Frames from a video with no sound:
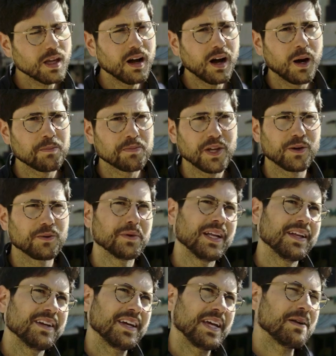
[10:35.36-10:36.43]

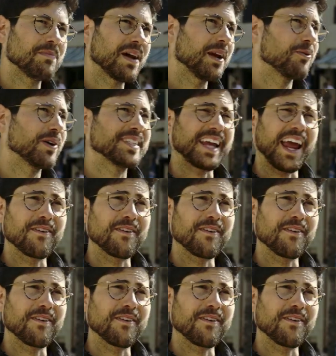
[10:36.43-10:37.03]
In many ways,